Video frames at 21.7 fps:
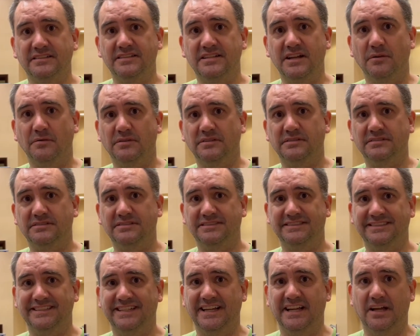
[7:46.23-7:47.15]
So,
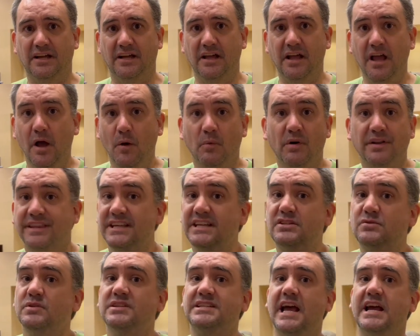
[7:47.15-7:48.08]
well,
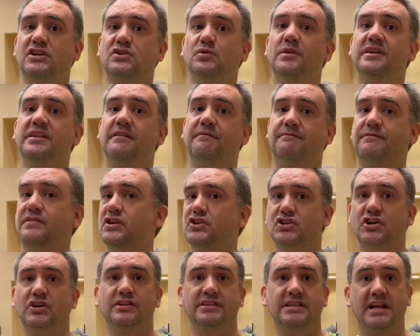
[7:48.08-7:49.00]
this was actually the
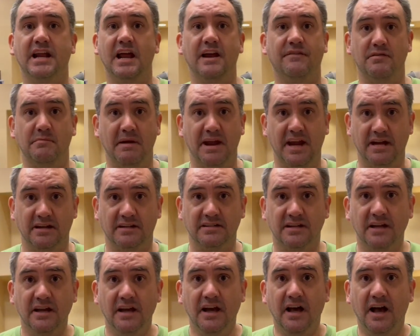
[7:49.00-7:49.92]
first shirt that I ever made.
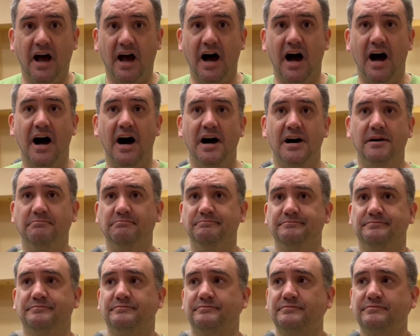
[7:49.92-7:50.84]

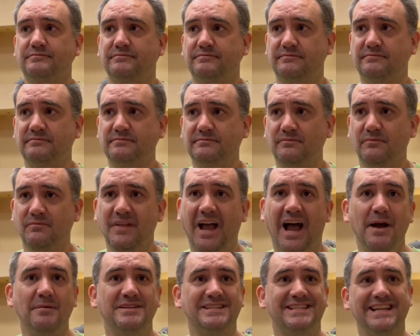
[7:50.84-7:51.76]

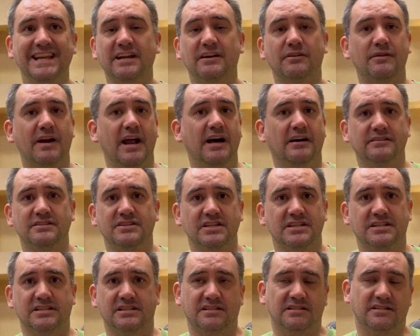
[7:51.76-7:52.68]
I was sitting around
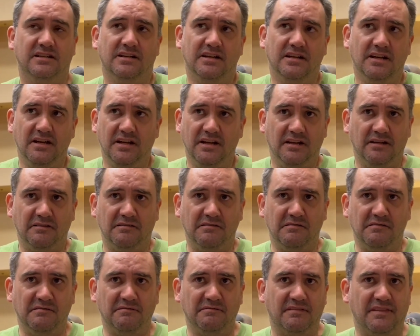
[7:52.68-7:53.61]
just
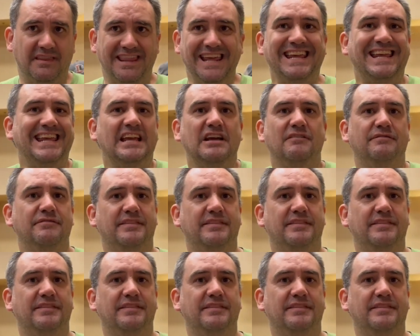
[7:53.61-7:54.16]
thinking